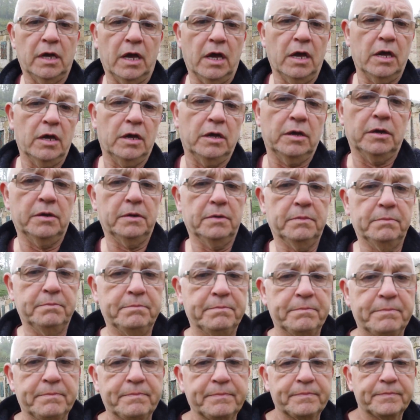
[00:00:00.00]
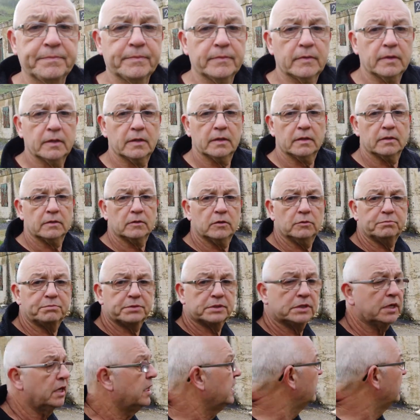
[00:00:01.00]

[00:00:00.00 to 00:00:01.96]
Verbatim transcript: um, oops,